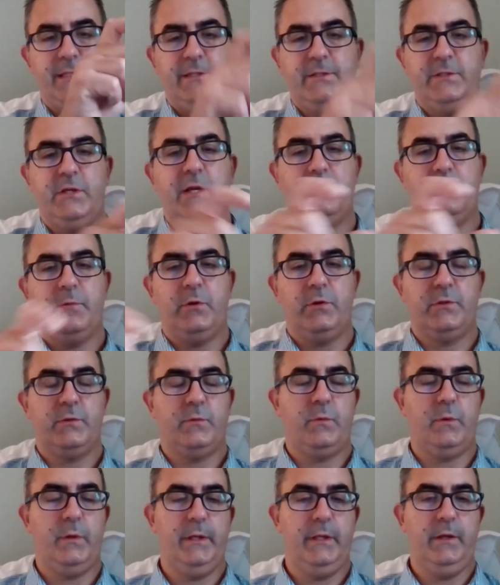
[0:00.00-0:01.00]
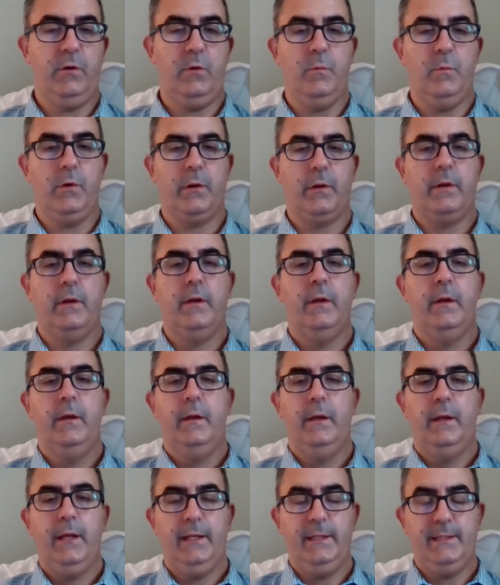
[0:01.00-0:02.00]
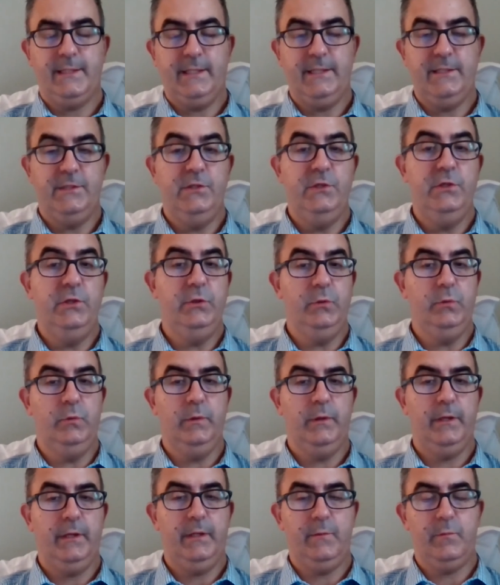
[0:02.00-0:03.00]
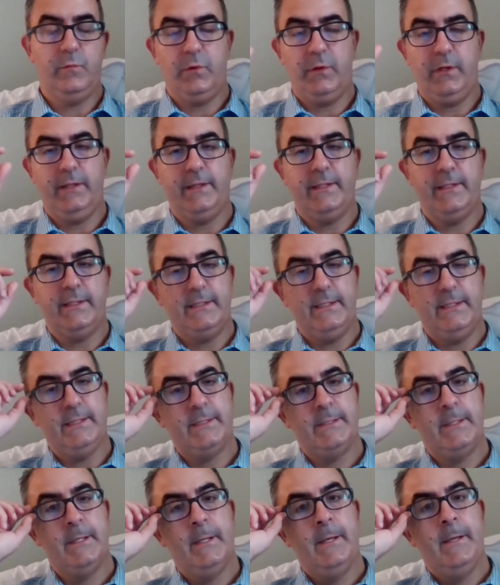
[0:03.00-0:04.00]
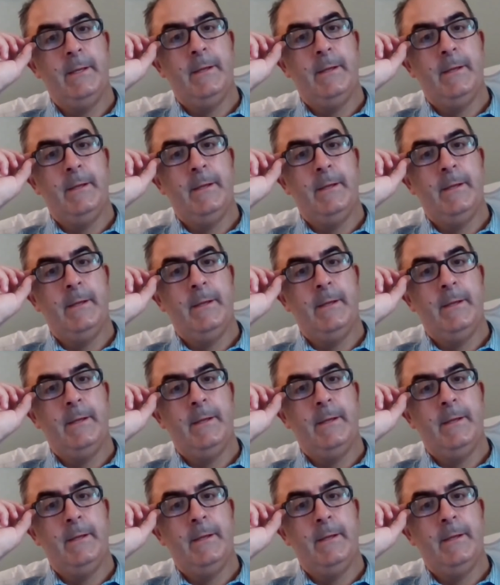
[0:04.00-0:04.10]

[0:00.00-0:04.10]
that says chapter 20 homework and says new in parentheses.